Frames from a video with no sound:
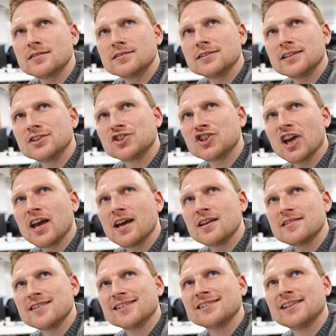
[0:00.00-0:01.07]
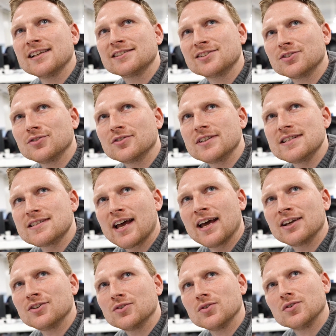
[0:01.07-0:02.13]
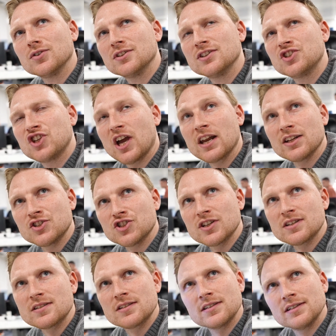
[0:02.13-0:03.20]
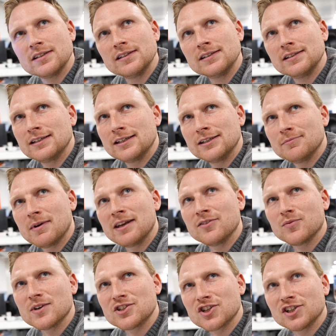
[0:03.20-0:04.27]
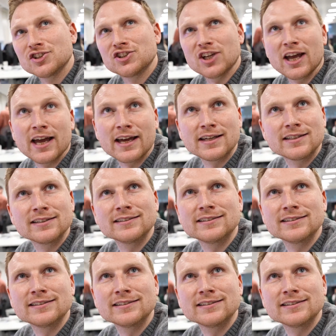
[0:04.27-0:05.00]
and share success stories and or challenges, many of which are shared.